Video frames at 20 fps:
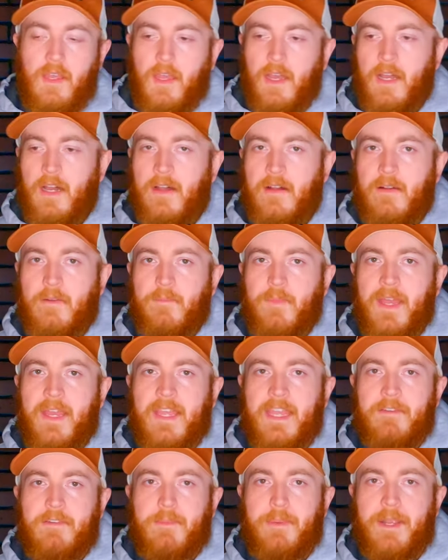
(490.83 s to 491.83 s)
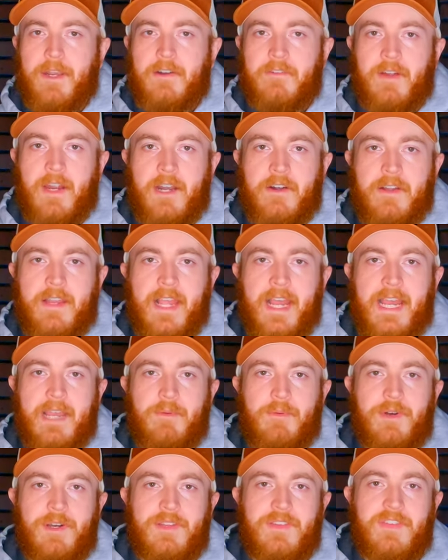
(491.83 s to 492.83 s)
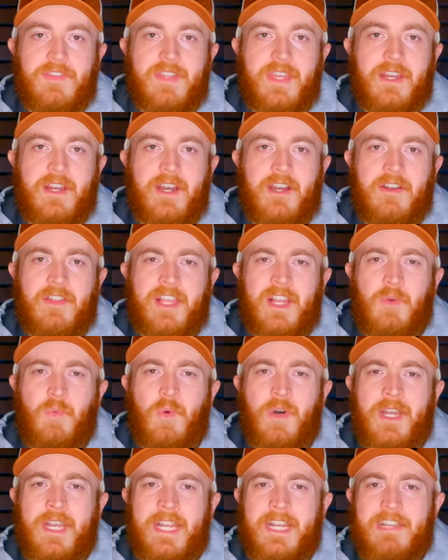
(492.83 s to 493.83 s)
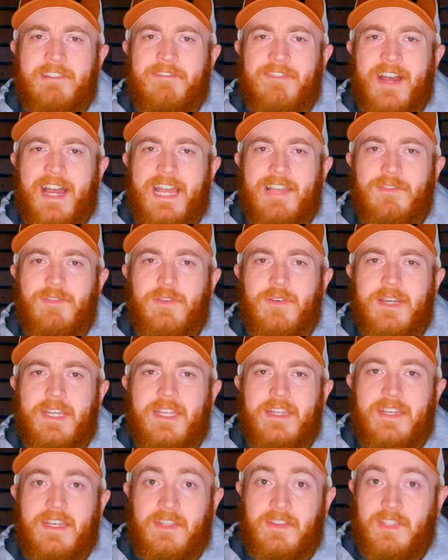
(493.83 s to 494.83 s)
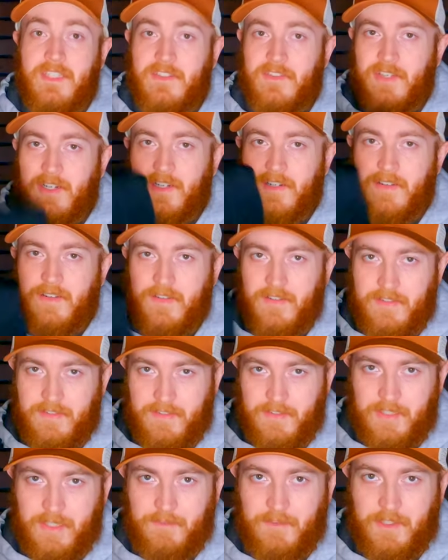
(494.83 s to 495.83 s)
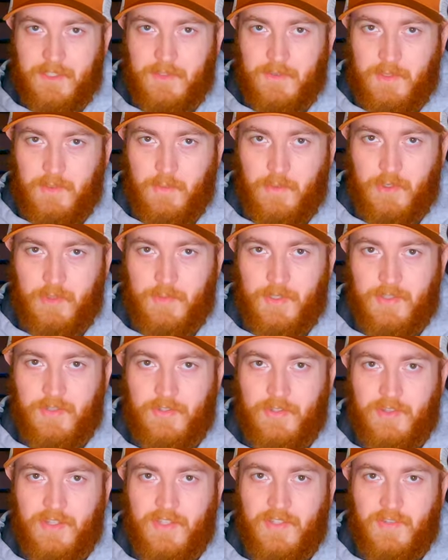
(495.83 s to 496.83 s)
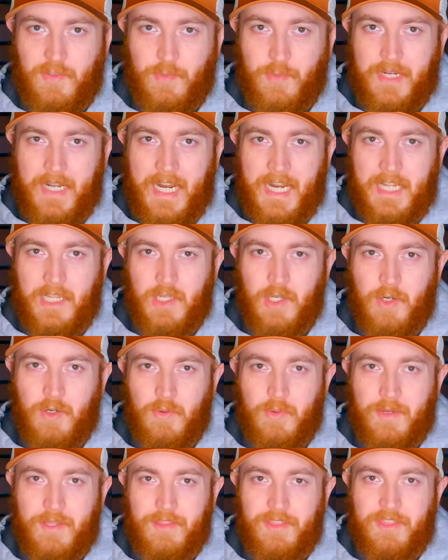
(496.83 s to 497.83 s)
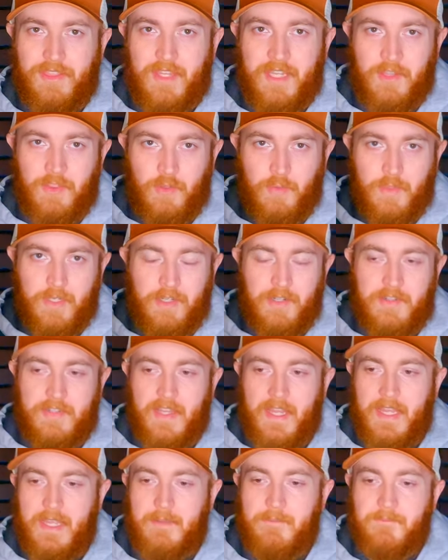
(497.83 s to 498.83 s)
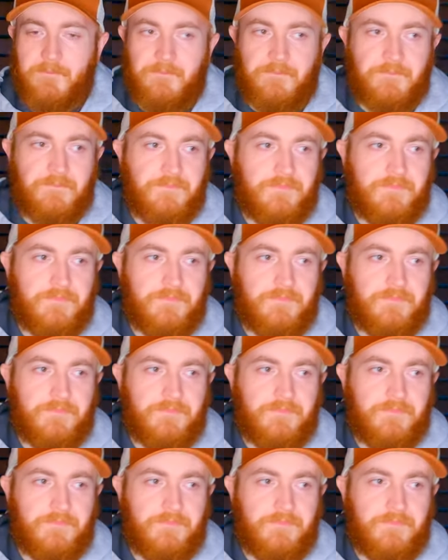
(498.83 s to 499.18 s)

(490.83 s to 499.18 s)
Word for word: Um, I have a pair of REI ones that are like 185 weight and these are significantly warmer. So this is what I go with in the wintertime.